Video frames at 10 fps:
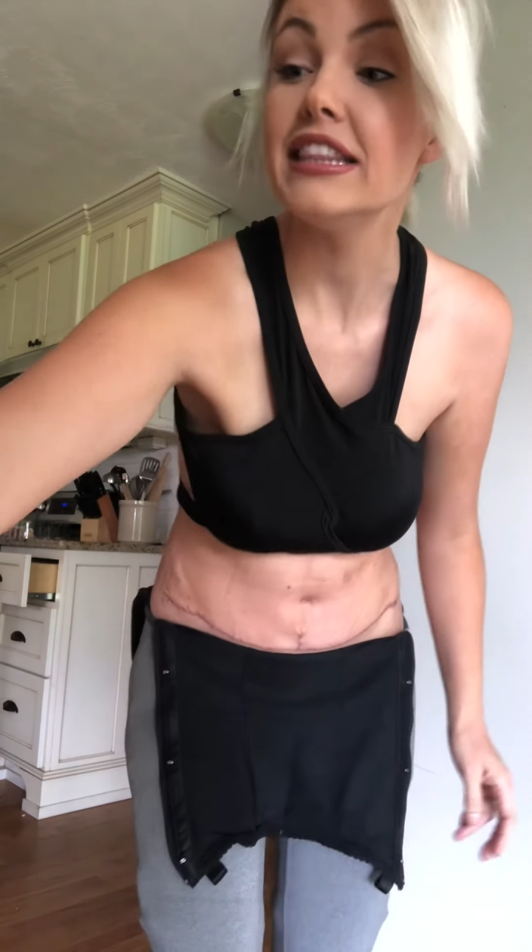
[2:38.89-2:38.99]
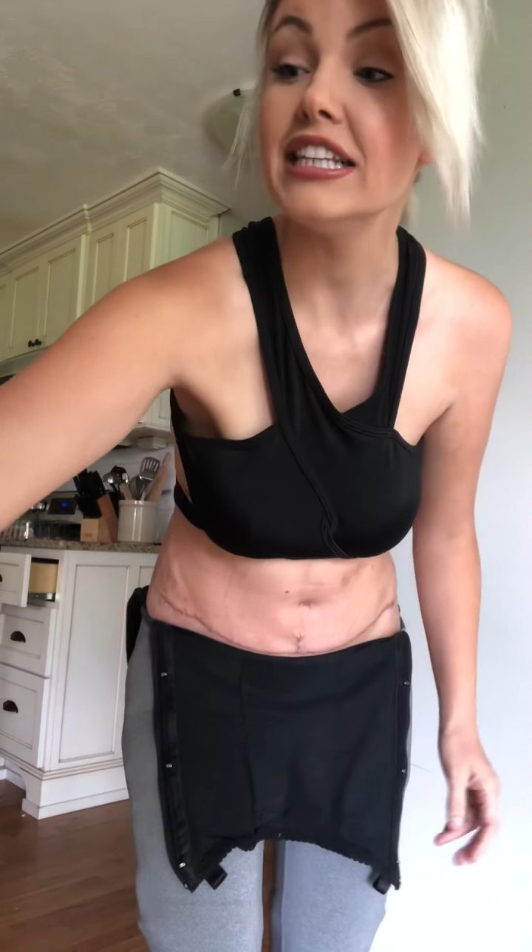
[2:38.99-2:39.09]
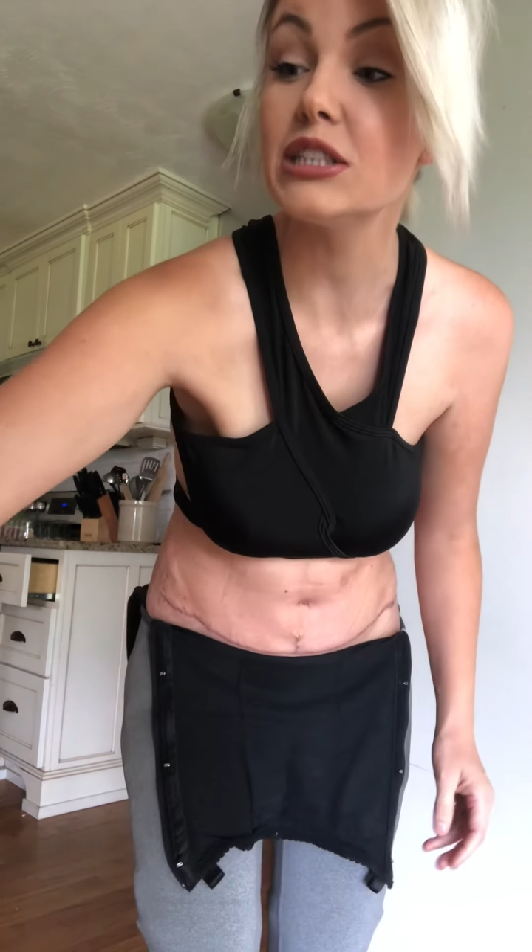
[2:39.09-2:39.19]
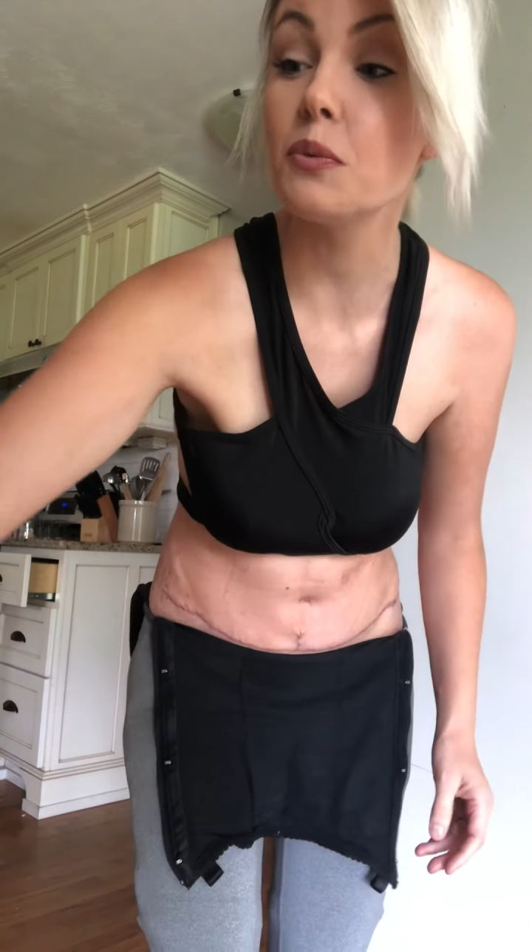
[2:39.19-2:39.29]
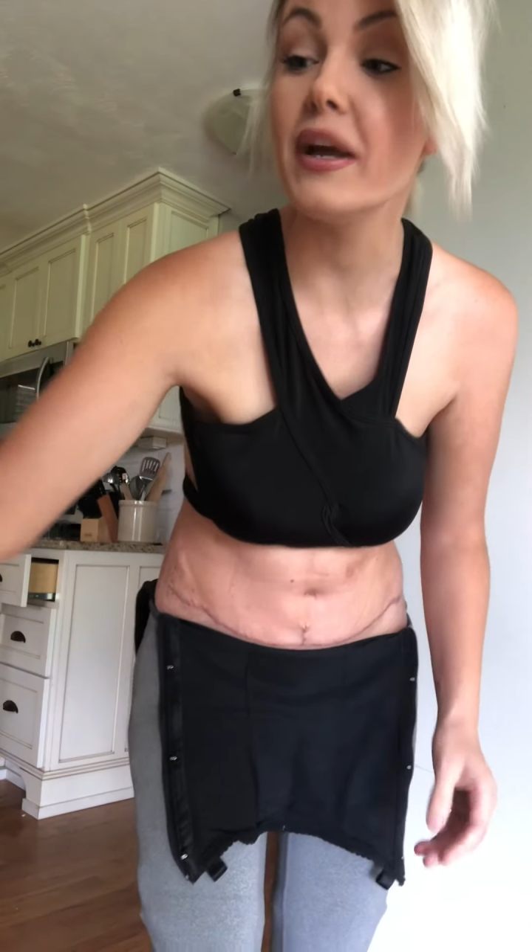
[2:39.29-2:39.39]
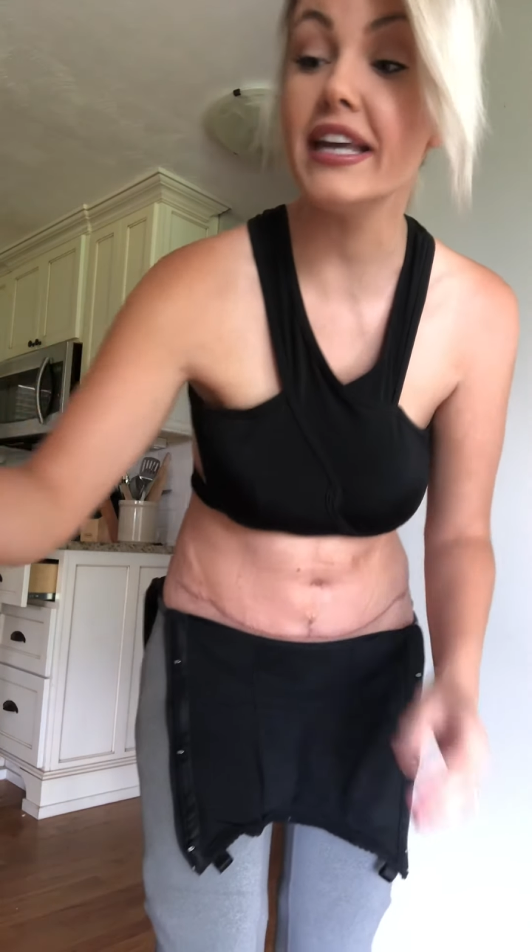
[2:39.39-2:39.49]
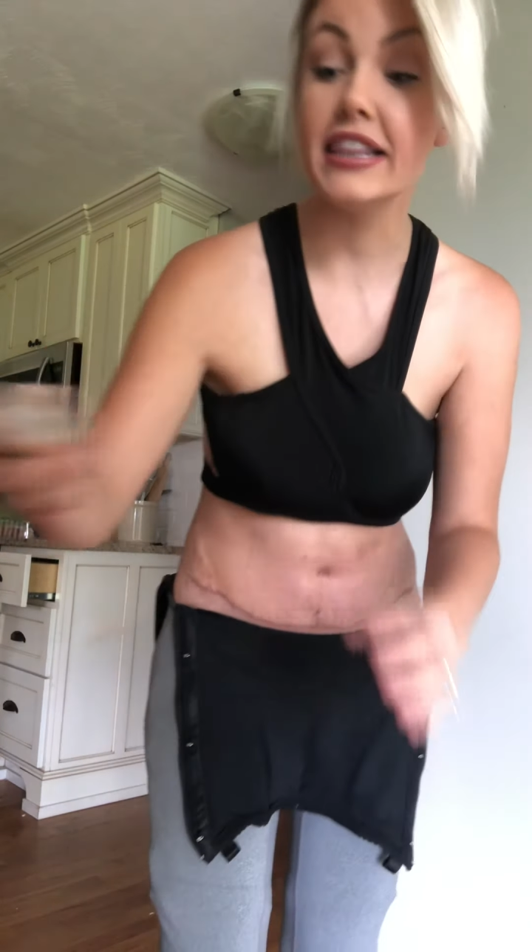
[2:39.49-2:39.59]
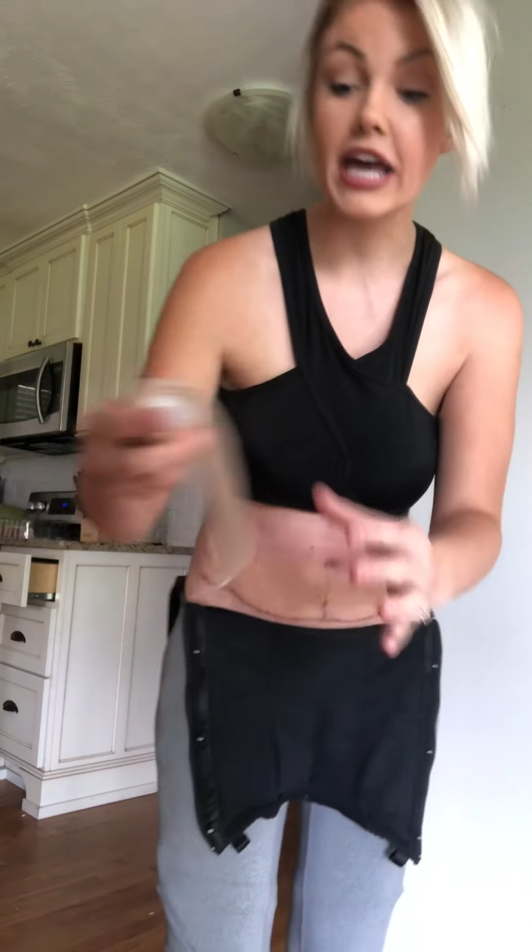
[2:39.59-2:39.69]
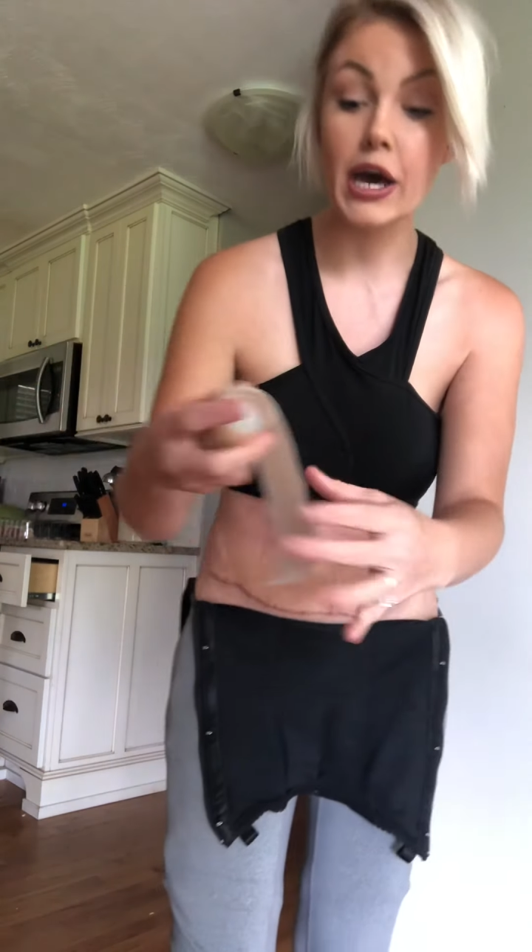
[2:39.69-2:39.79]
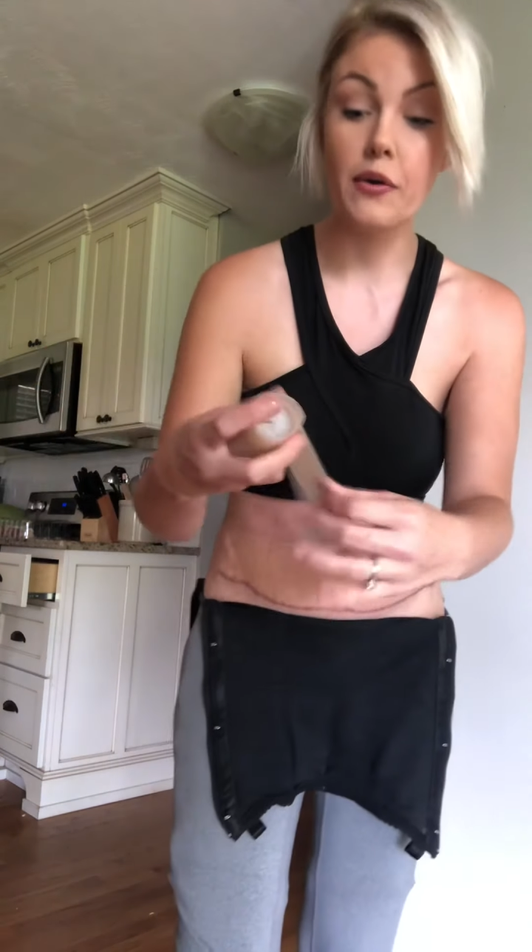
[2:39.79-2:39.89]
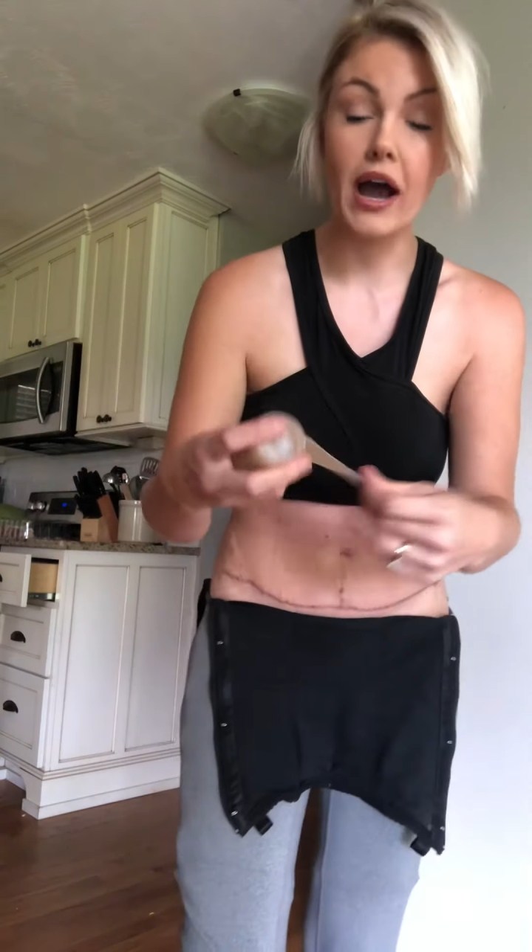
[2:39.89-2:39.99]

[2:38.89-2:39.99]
This week though,